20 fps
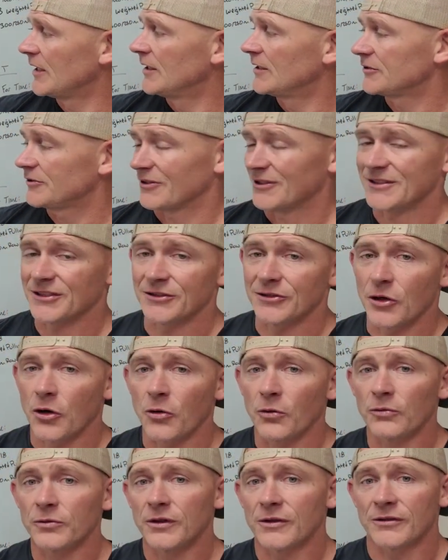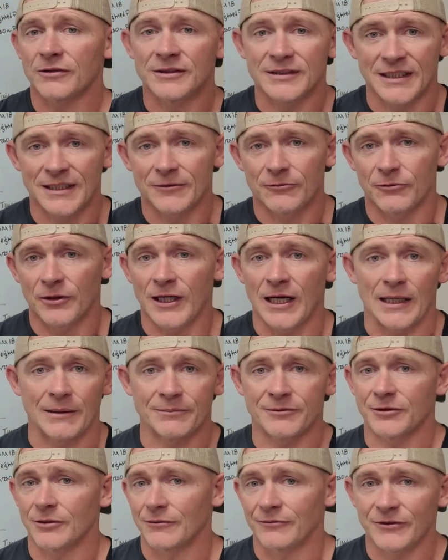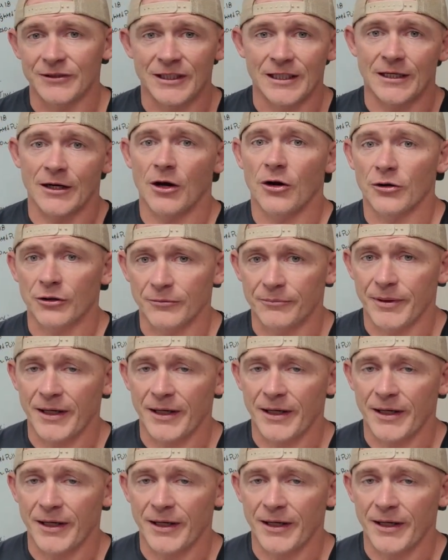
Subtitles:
So it's a whole nother 10 reps. So if you did 100